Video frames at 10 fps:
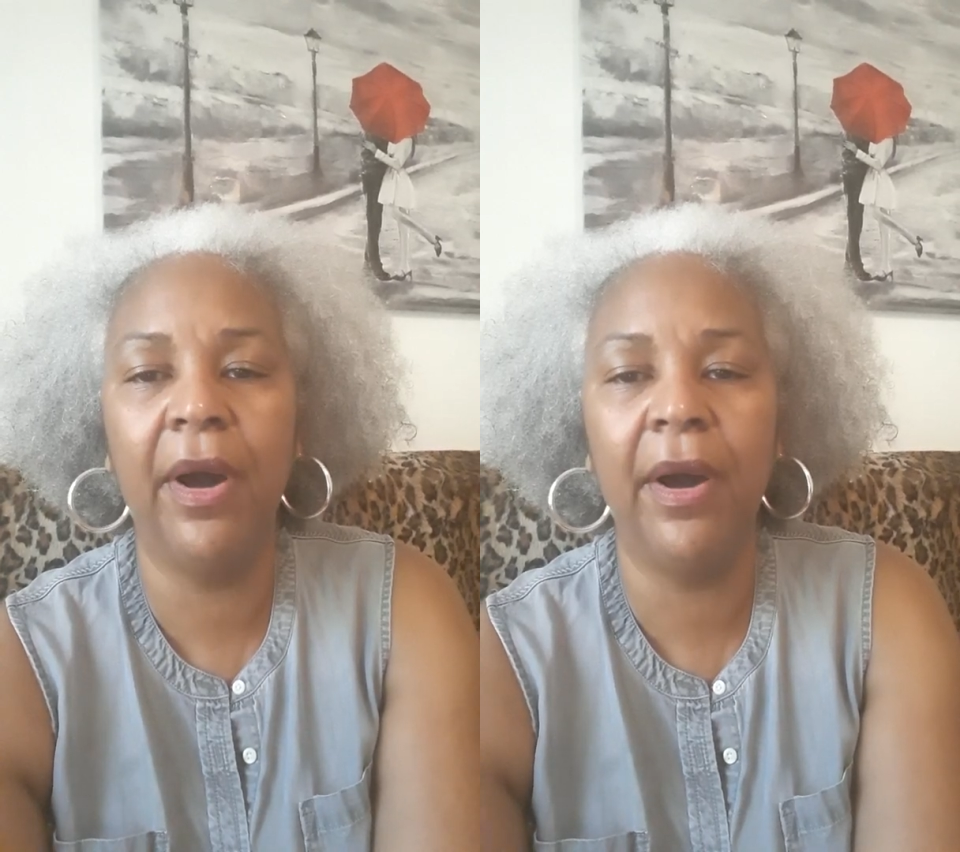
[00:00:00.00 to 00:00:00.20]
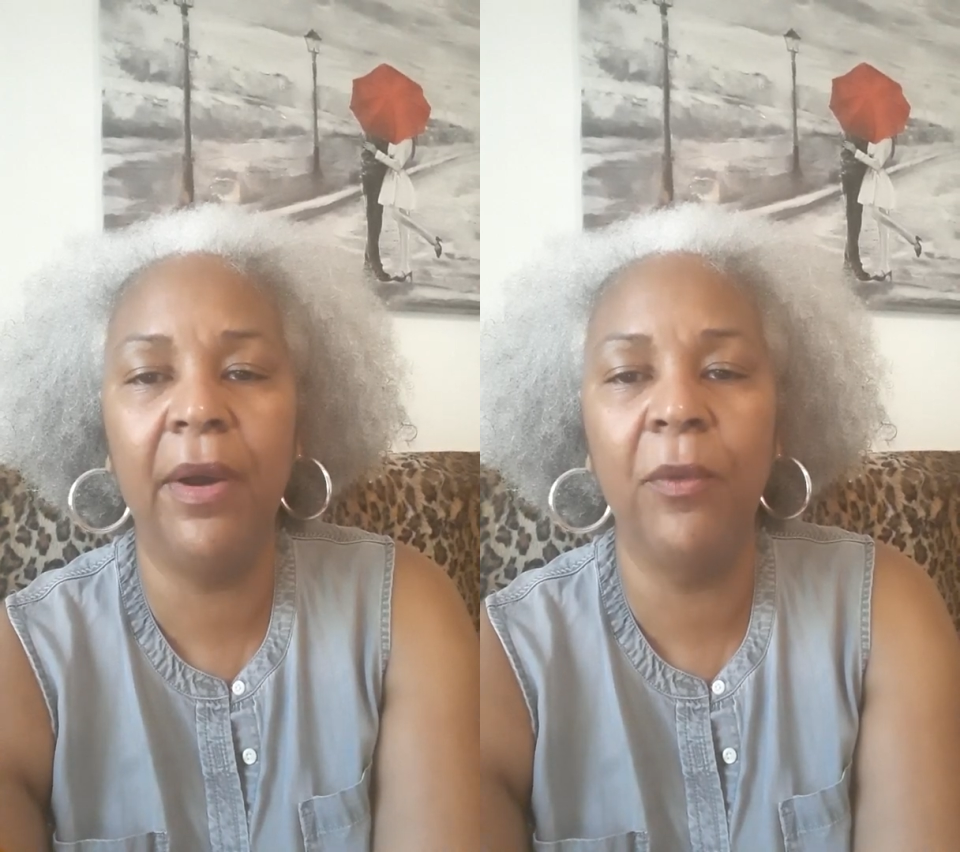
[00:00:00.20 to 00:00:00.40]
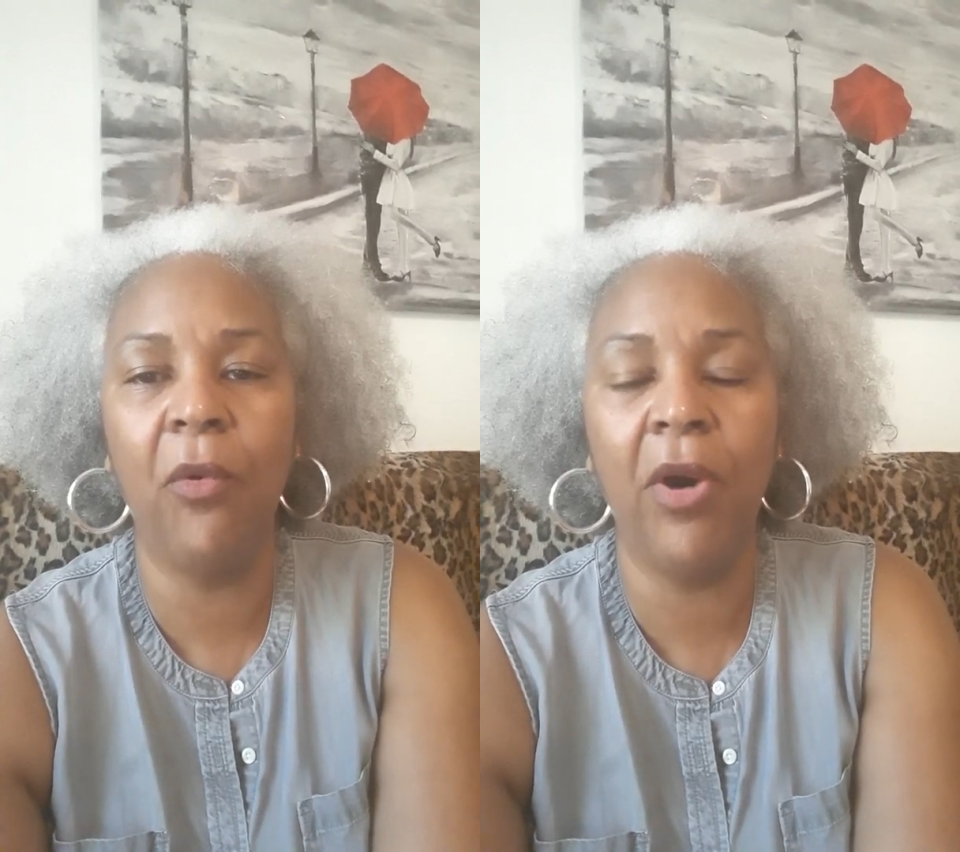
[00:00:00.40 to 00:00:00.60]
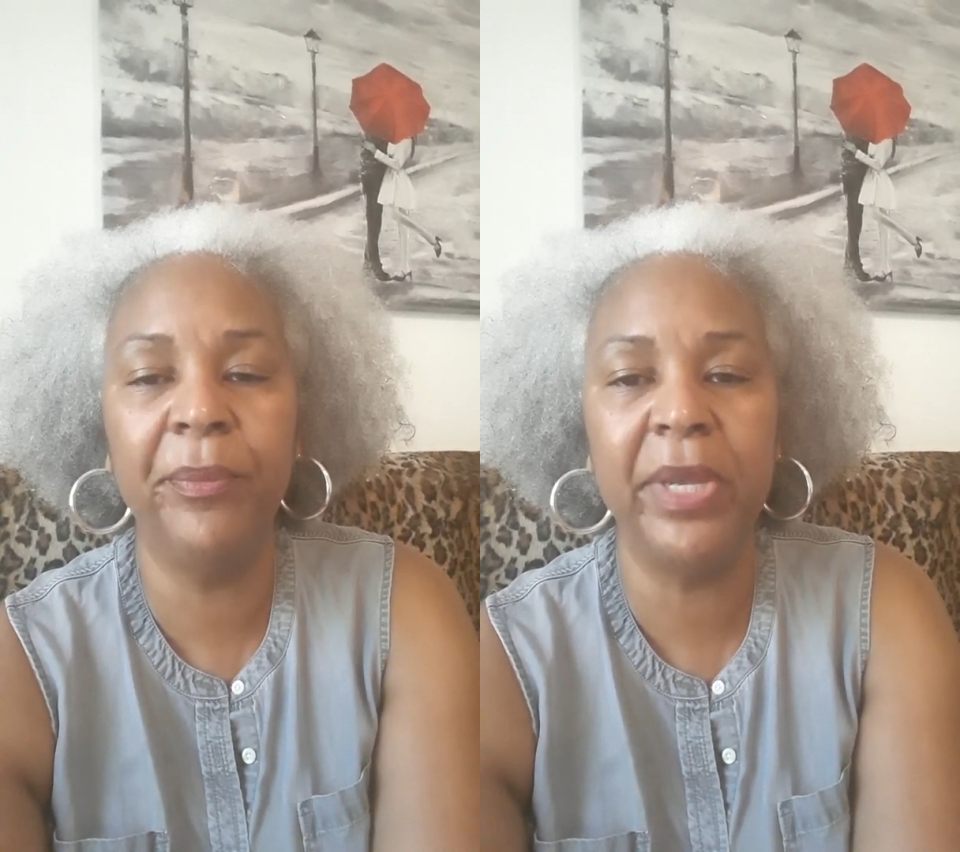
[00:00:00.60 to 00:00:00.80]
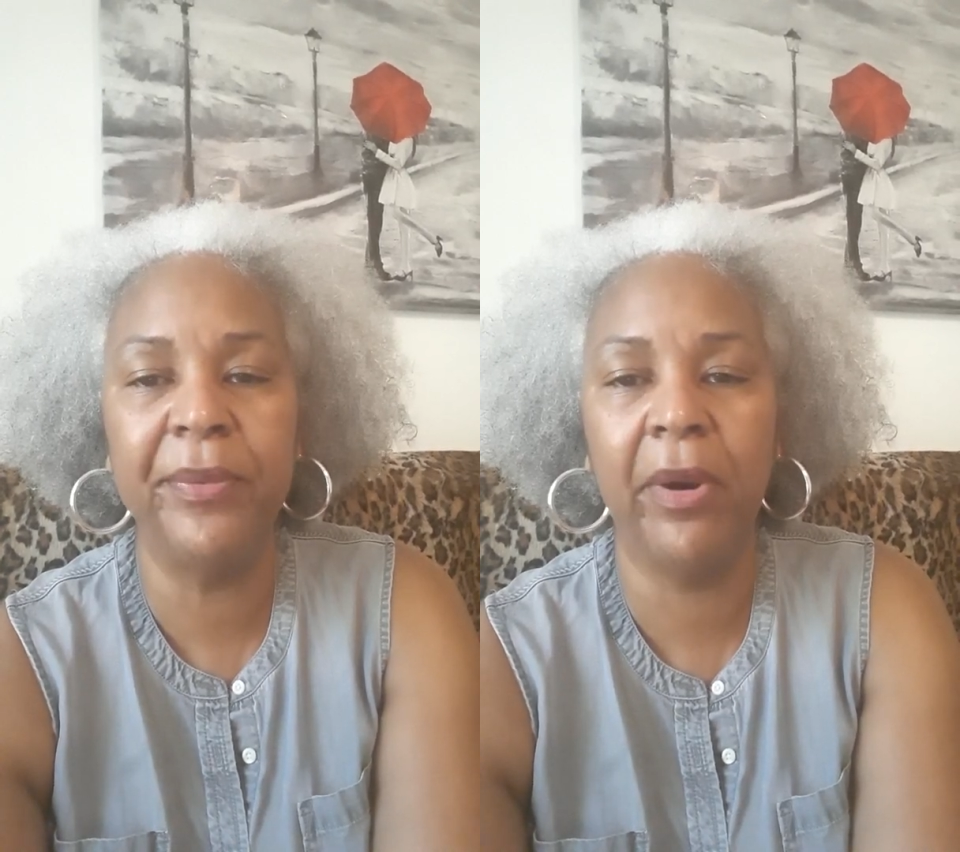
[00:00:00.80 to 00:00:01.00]
and warn
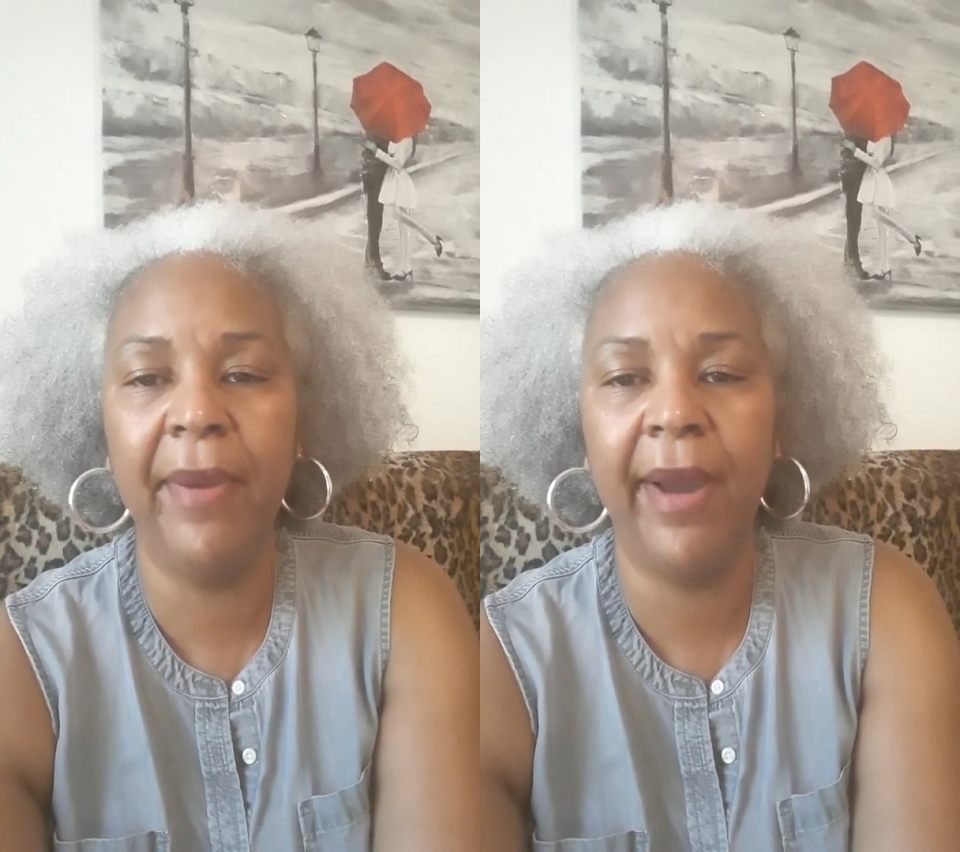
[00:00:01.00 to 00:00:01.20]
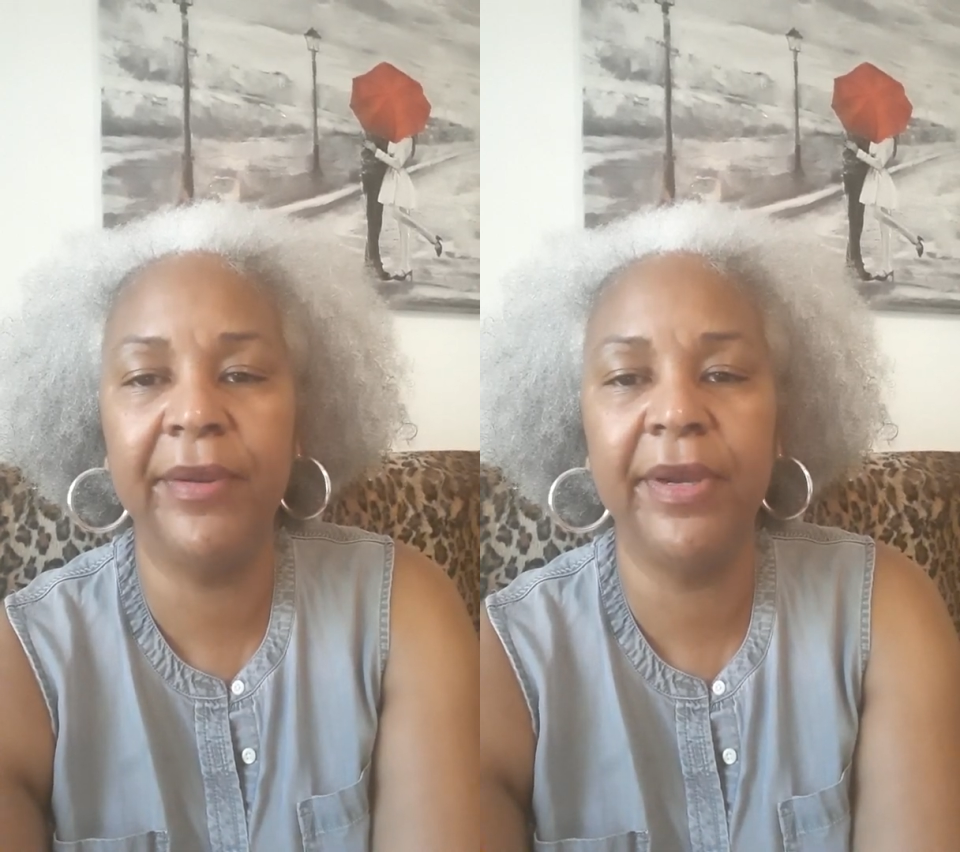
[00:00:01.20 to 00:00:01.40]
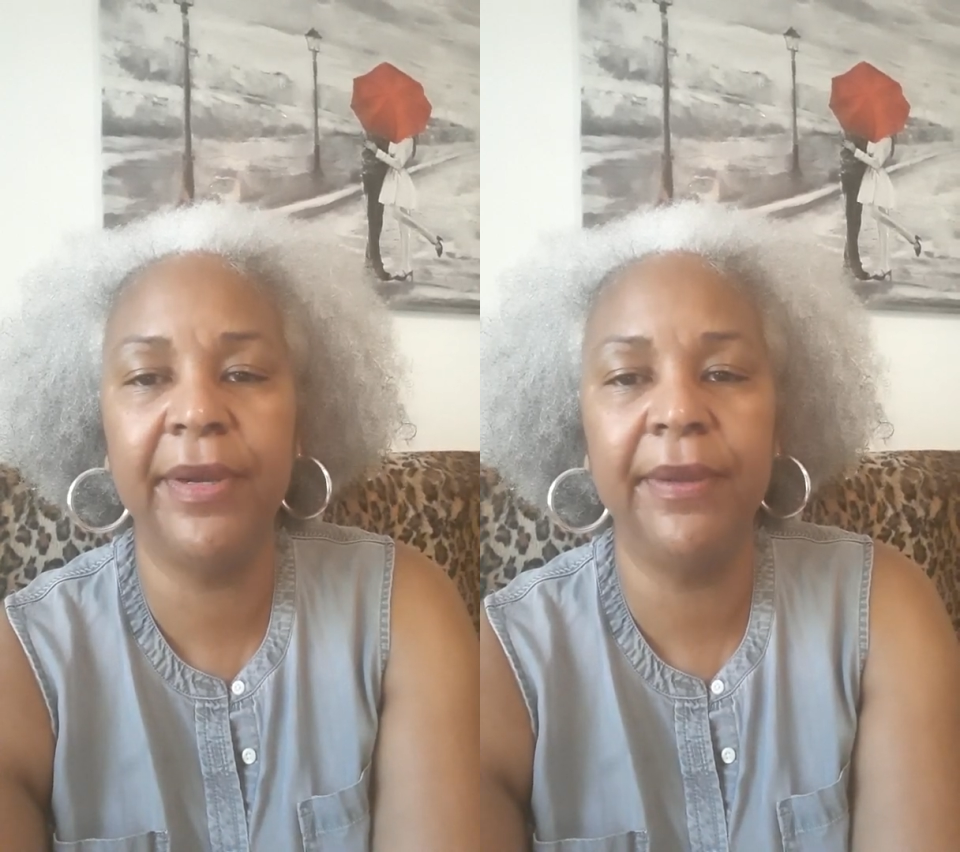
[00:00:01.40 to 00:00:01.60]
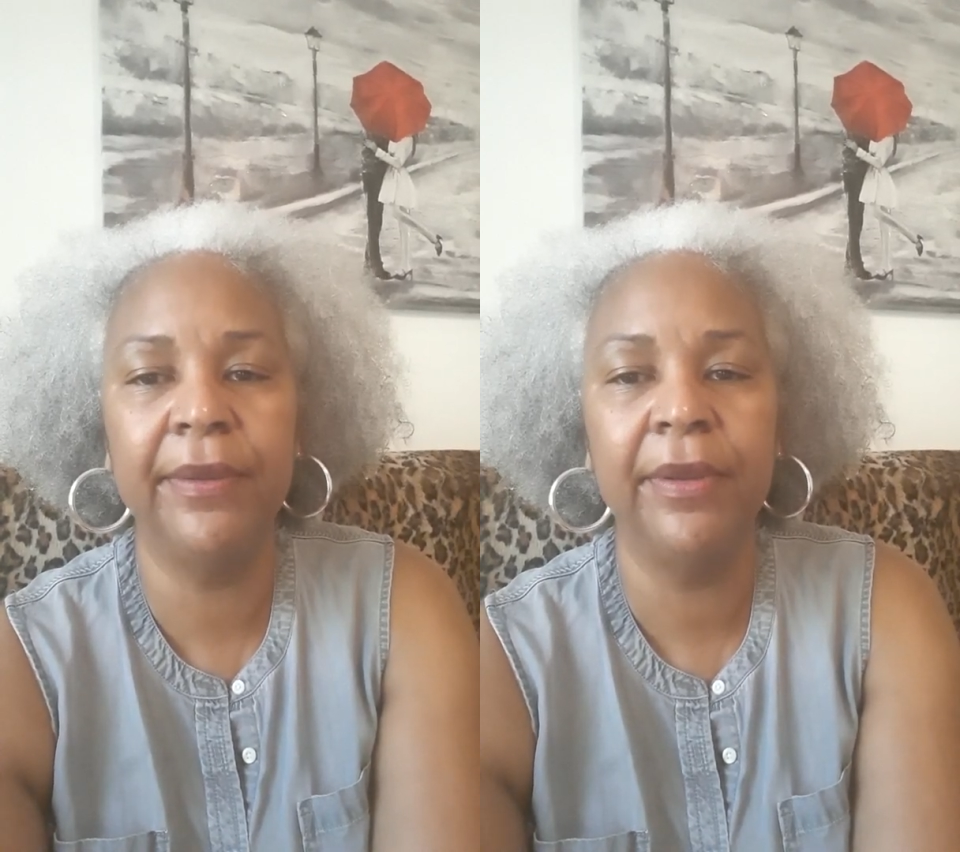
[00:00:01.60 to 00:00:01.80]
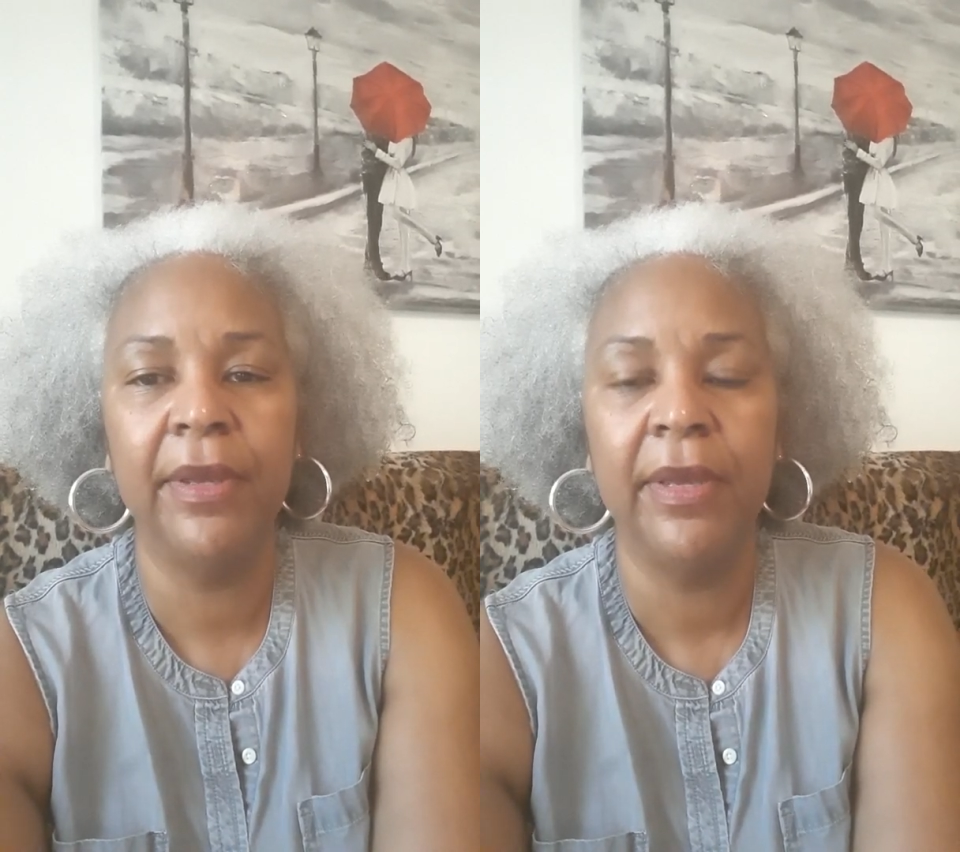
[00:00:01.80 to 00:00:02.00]
people about